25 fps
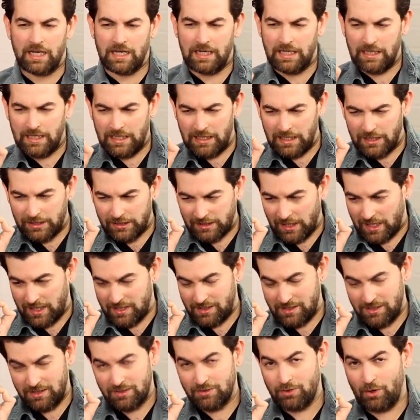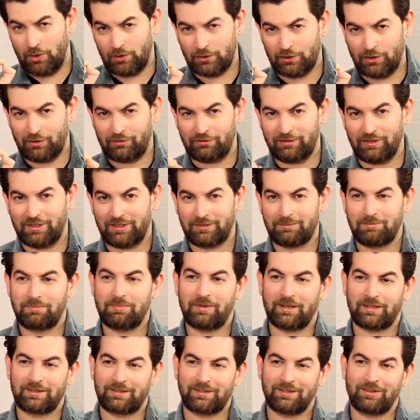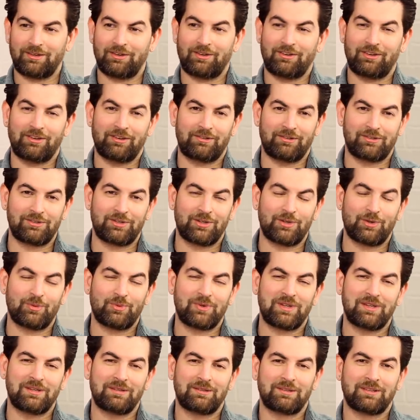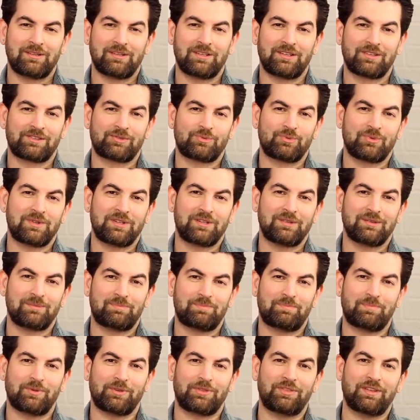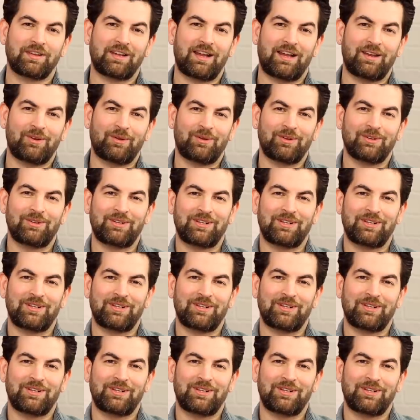a little tiny dot of it, but you know, we, it, we put the gun on